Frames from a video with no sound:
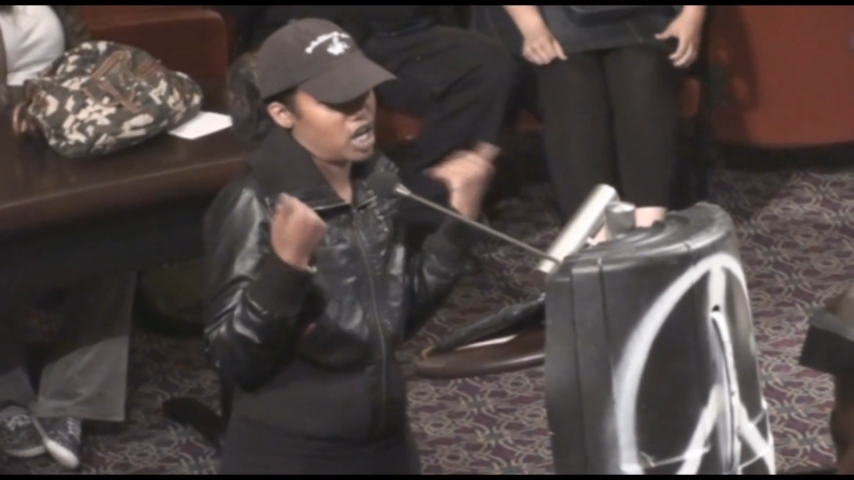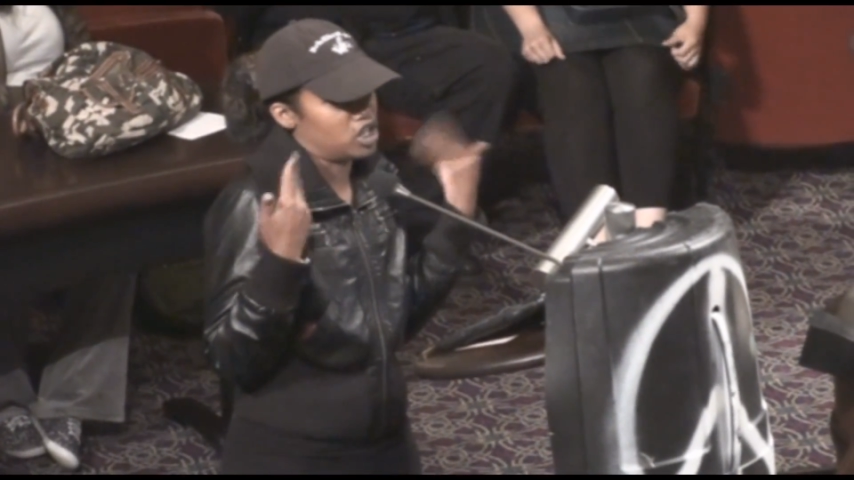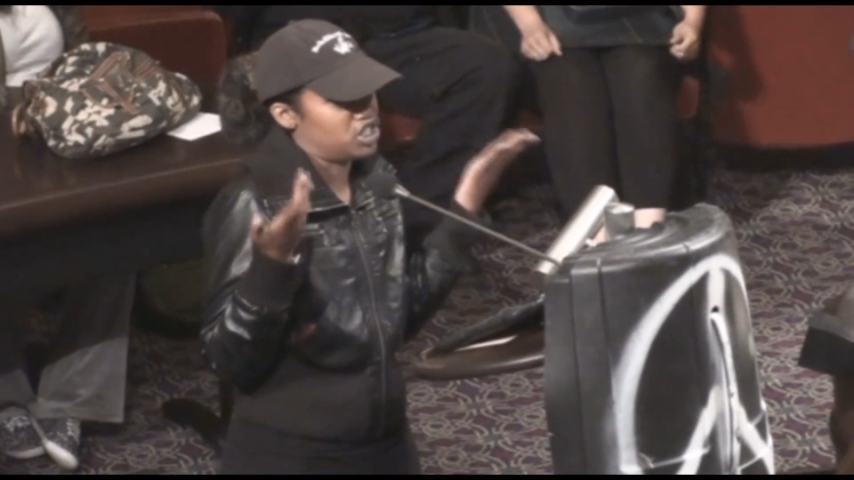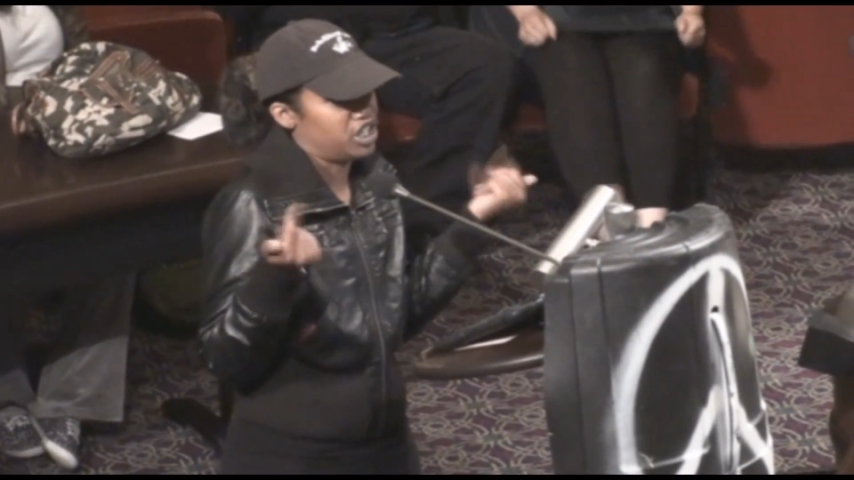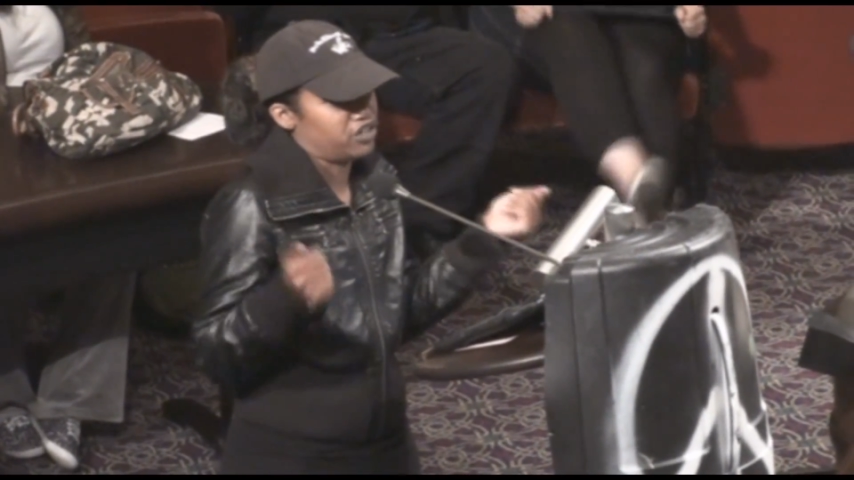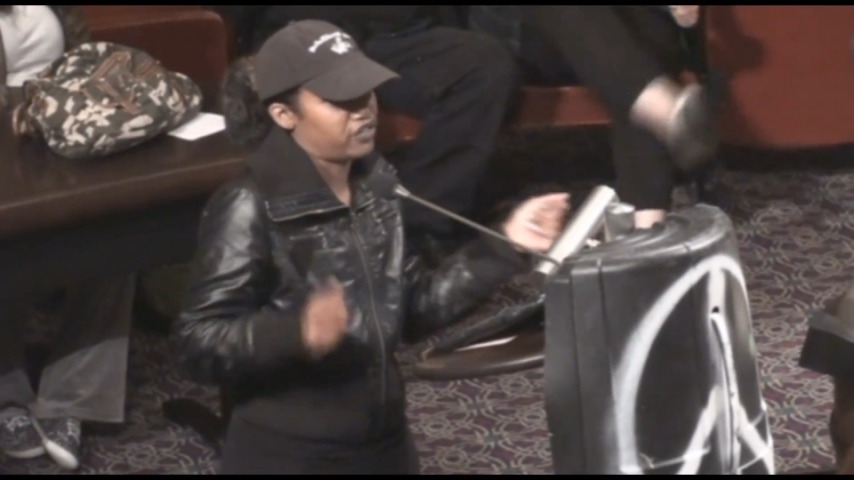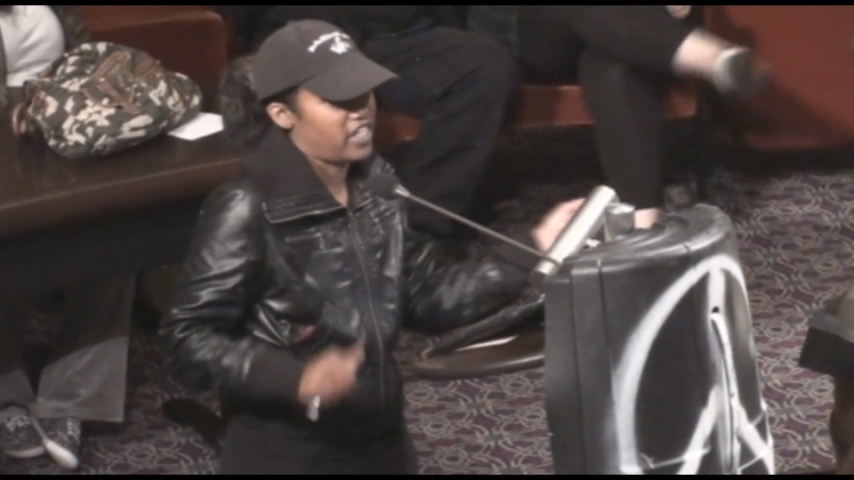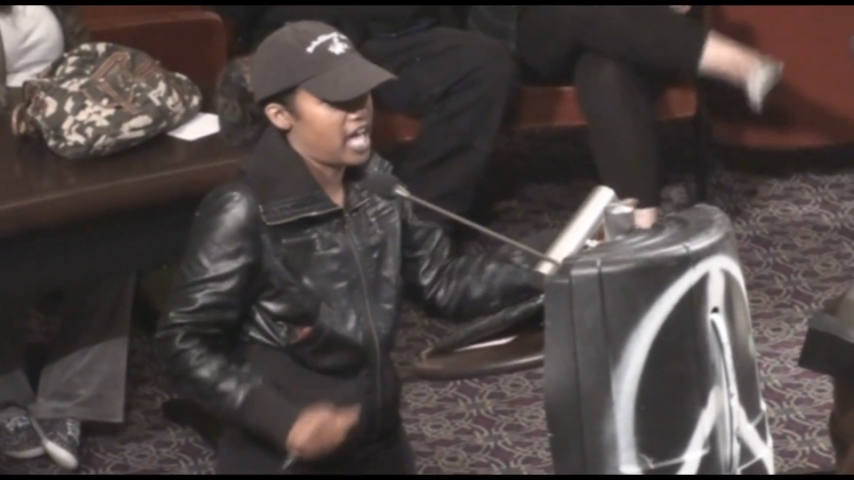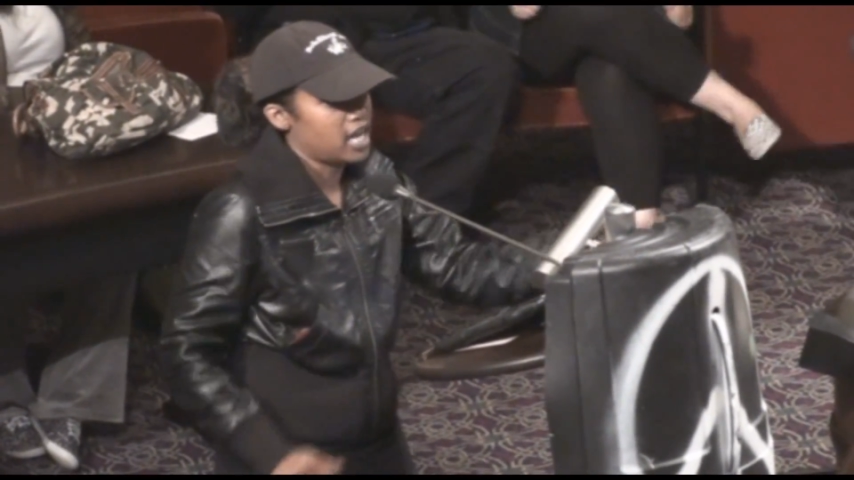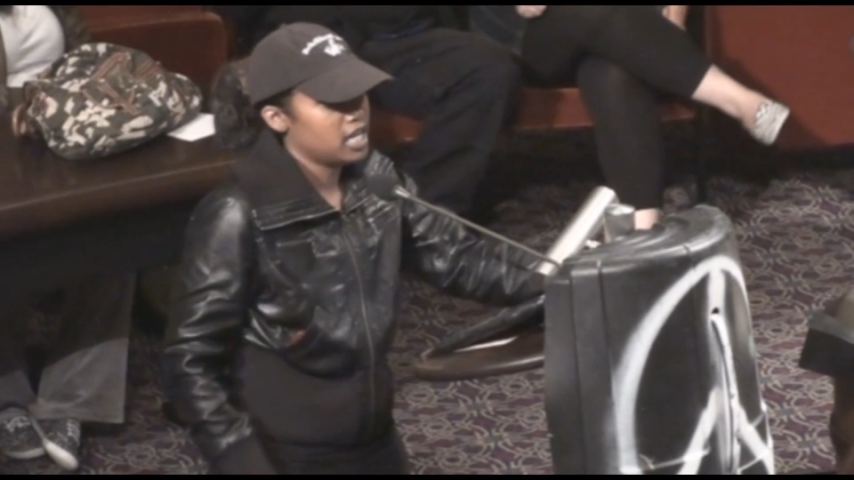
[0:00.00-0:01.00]
Should I go to jail
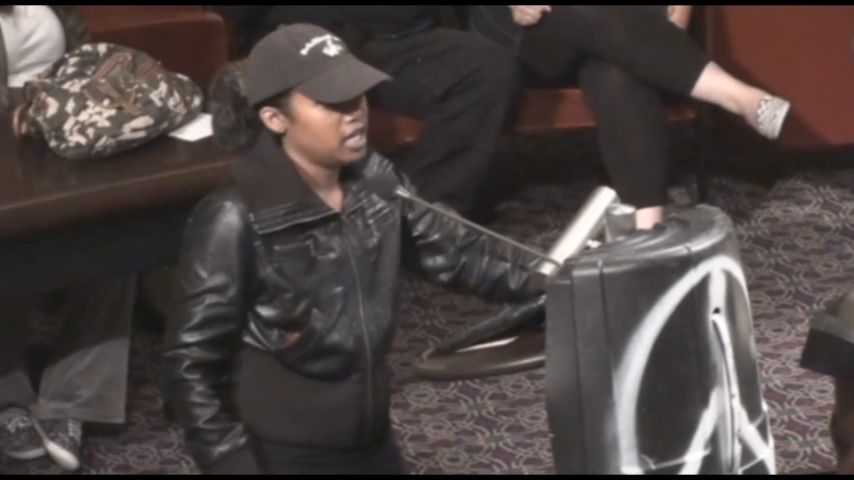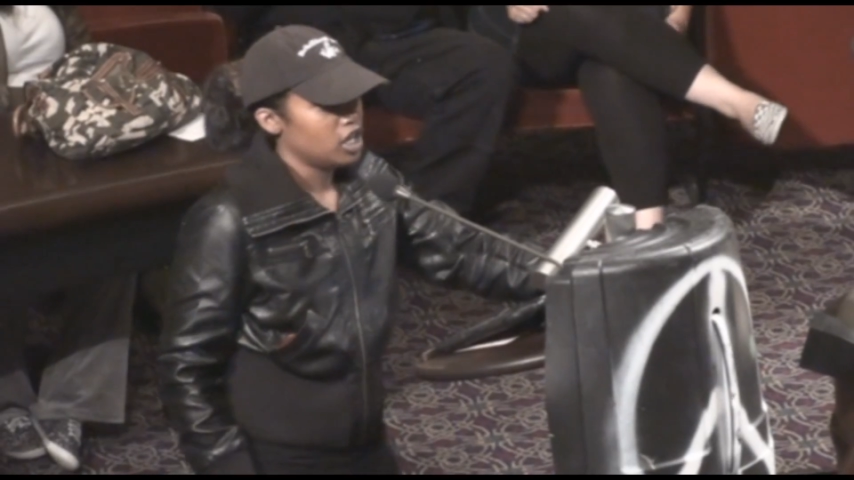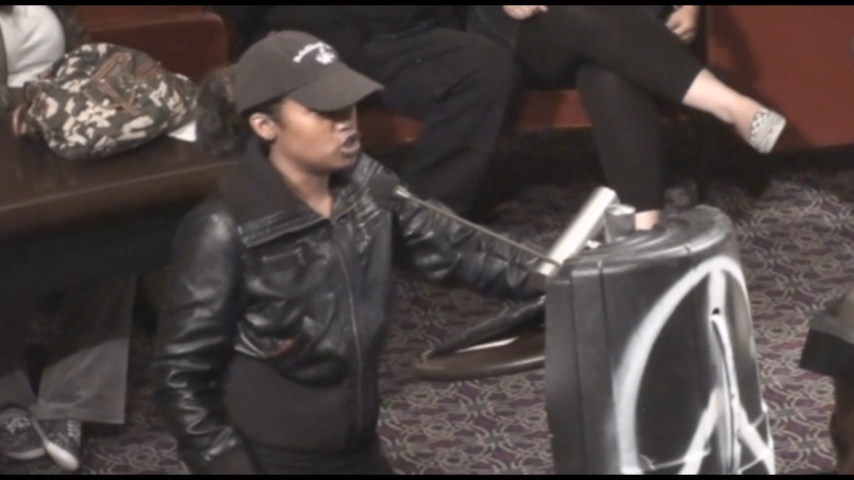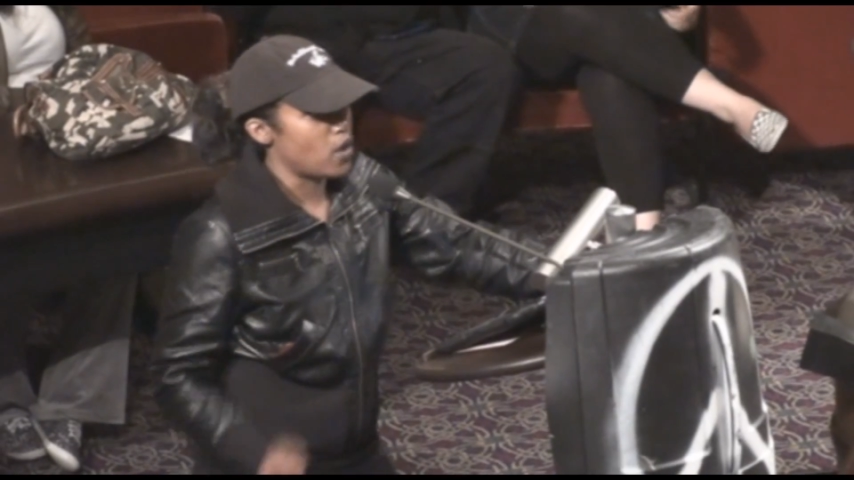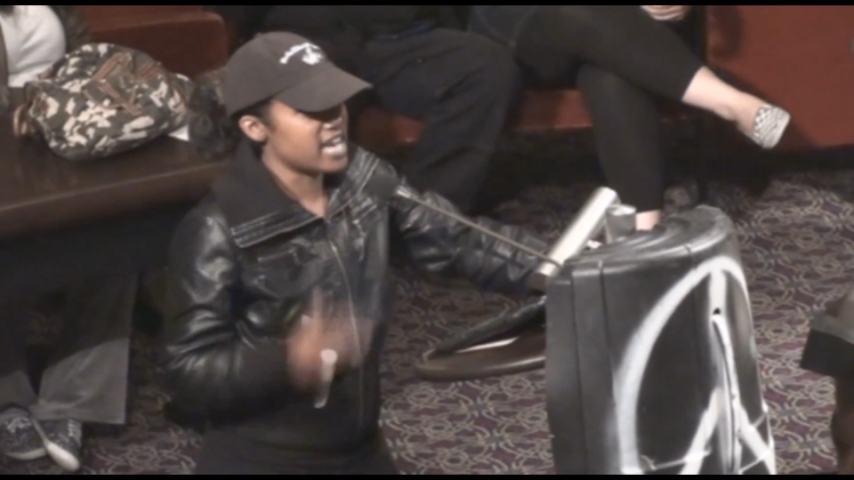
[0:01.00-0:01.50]
for that?